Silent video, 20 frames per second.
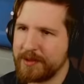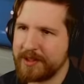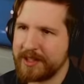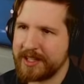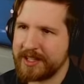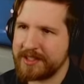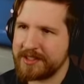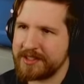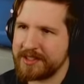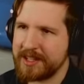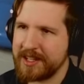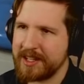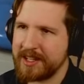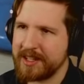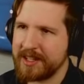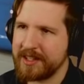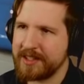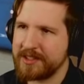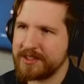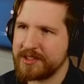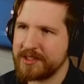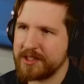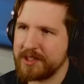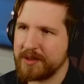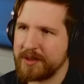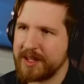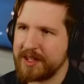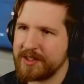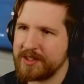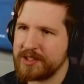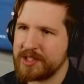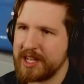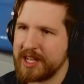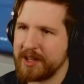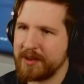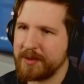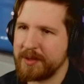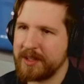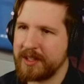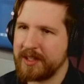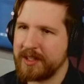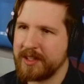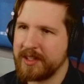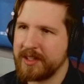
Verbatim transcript: let's uh, let's look around, shall we?